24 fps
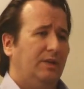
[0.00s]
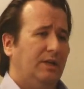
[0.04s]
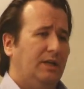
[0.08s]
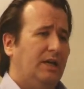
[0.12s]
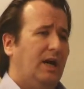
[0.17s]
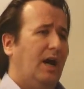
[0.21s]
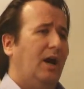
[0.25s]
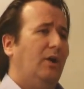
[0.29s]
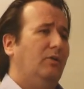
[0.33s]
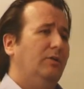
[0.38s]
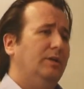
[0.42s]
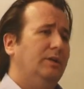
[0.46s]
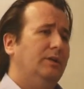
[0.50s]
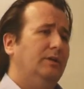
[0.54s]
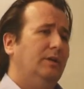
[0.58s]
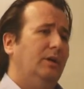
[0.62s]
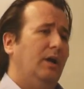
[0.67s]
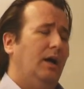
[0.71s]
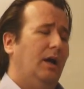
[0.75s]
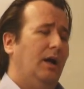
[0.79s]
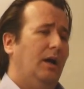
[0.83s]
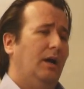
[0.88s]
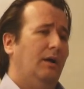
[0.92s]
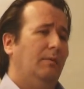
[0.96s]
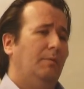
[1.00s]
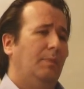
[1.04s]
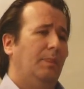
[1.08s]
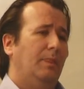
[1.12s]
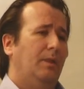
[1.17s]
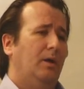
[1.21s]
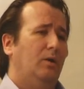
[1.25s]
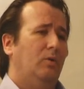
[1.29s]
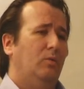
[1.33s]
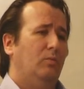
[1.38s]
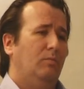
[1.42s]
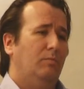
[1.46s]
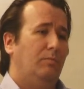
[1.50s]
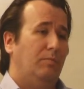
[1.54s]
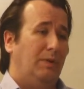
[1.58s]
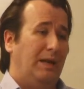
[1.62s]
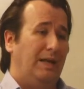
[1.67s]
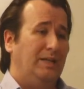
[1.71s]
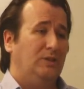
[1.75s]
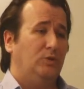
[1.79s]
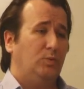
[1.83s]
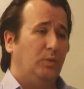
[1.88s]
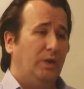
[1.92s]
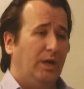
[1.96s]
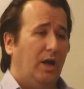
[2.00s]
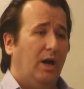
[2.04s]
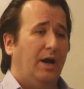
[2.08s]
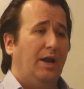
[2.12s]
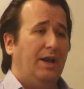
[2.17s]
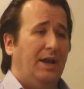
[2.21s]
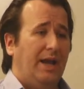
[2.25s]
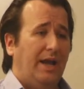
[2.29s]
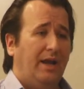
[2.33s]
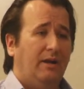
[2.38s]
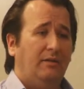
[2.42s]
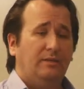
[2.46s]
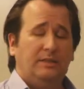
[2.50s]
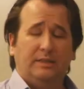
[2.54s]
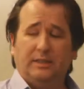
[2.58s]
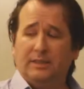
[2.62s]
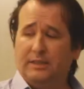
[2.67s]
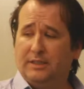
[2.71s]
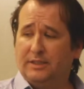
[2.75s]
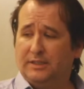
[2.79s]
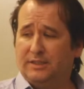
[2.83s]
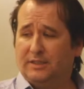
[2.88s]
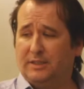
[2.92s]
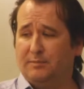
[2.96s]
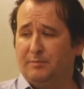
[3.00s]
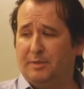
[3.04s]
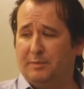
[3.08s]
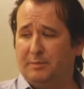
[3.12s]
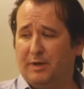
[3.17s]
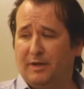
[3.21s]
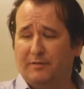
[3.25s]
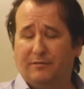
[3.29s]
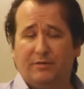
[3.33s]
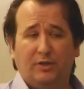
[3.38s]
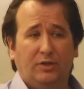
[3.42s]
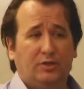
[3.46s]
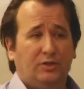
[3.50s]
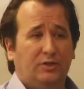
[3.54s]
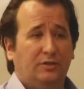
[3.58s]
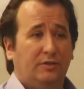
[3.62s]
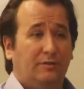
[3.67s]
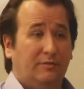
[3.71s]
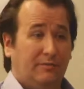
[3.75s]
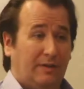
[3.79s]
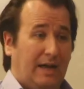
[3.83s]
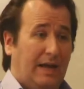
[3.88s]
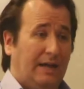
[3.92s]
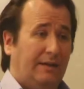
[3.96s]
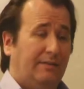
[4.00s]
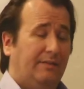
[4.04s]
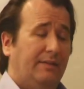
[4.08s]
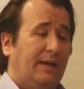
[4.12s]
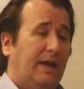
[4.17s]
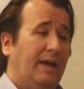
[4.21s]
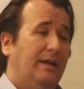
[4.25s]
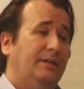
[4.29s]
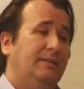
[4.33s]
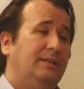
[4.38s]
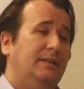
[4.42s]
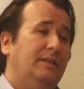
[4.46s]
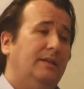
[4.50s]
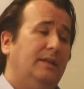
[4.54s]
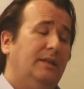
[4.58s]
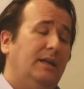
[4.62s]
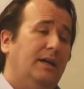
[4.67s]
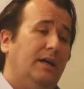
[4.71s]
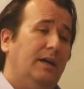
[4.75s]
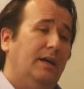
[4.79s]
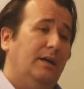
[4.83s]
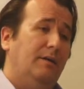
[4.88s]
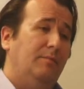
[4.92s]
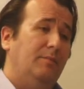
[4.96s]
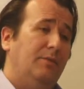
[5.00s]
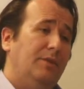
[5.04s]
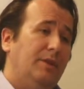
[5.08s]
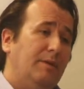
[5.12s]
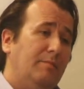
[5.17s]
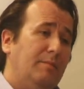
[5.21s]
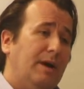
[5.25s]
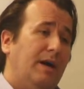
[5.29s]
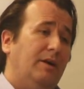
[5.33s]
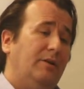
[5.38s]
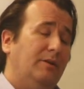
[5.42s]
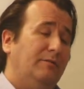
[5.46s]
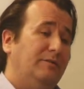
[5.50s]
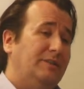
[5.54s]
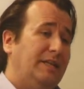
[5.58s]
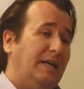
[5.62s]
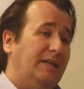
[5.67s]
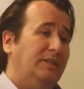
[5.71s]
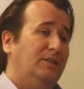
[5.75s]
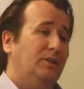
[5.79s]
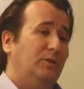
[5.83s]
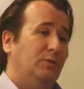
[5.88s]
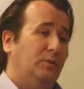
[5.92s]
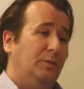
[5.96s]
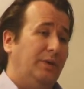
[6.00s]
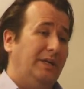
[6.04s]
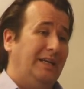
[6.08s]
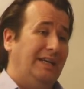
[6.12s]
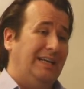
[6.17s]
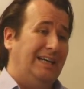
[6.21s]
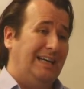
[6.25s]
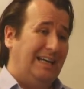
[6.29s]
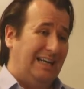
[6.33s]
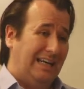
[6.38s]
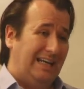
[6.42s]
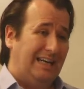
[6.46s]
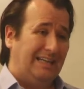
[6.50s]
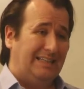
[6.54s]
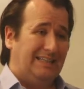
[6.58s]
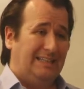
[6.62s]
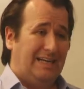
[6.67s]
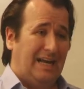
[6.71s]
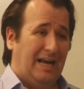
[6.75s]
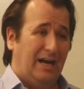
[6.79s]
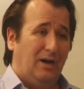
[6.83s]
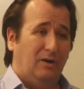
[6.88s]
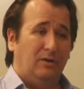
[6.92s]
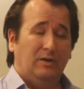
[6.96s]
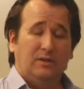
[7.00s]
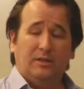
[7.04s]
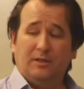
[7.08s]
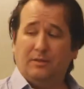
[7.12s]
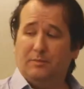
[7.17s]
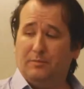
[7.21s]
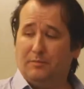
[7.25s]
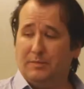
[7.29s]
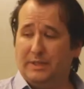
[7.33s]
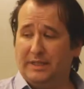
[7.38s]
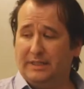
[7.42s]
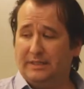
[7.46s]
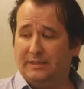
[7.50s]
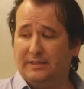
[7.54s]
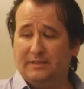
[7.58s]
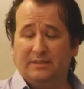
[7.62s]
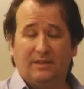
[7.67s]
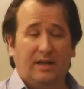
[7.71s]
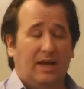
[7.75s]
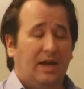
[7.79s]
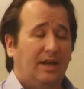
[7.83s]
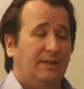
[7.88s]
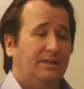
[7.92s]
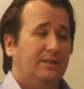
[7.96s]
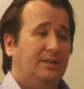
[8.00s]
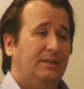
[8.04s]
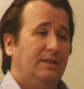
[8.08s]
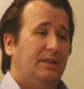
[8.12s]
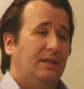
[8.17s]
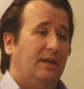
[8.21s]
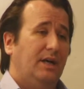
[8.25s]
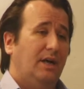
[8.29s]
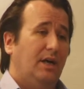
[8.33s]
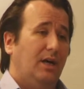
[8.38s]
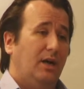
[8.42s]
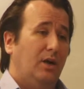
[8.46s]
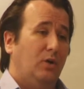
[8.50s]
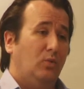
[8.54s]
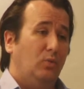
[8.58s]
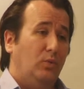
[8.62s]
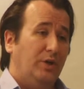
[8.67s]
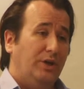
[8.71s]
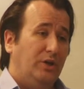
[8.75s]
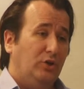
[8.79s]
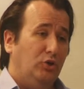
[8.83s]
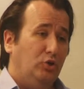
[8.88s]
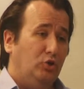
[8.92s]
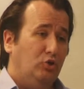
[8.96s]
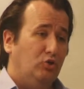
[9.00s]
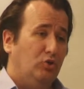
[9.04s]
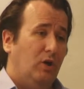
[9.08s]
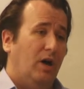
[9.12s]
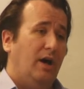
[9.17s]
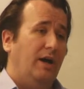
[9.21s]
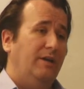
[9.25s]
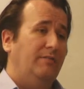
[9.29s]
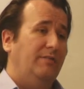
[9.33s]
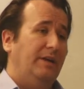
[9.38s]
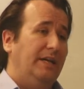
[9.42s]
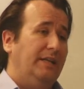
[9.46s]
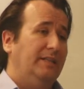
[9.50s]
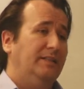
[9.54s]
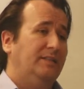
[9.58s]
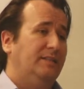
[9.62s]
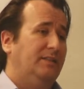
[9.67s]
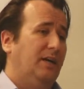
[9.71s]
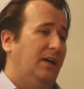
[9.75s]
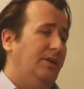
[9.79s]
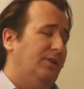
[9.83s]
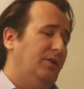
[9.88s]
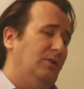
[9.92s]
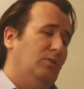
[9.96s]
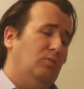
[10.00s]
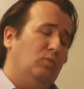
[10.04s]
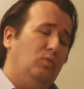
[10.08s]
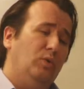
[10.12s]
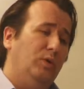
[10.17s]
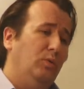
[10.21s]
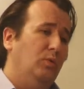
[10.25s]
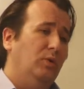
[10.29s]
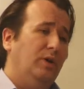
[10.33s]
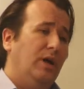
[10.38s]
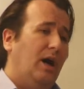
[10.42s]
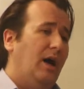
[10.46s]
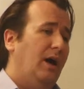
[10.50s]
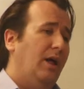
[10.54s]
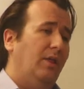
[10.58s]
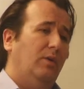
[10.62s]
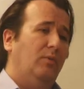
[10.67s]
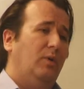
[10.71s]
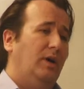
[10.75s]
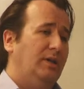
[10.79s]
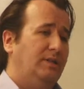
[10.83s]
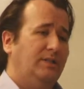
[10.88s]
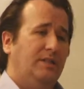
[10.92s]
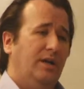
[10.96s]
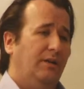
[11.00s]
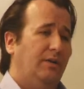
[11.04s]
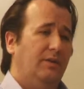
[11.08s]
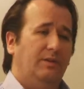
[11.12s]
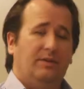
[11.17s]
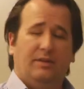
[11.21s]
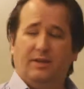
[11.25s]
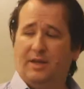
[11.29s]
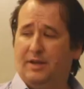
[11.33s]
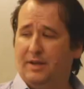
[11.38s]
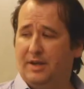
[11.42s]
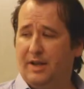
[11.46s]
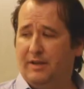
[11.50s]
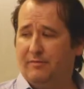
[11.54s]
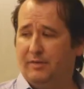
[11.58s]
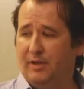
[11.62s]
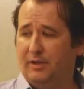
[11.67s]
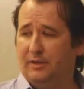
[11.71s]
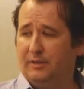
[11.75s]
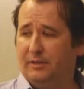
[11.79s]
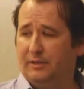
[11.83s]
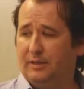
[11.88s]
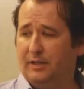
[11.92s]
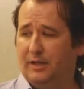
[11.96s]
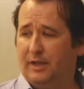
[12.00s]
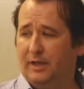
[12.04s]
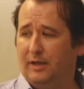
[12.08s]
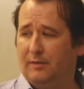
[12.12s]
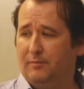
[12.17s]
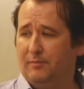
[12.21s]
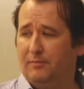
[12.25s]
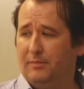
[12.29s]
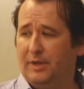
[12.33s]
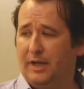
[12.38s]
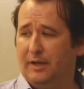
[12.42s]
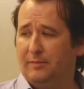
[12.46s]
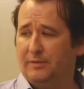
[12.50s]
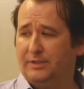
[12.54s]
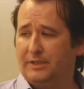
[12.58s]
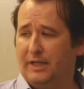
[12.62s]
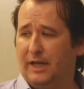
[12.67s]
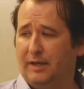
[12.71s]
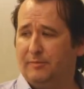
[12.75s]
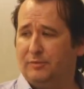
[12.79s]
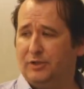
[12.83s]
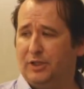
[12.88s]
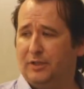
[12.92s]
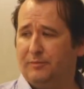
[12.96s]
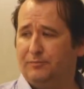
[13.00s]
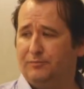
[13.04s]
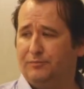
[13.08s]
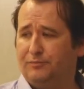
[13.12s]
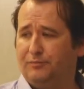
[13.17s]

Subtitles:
the current place we are now, simply by virtue of the fact that the amount of data that we can collect now means that we can drive insight that we would otherwise never be able to capture.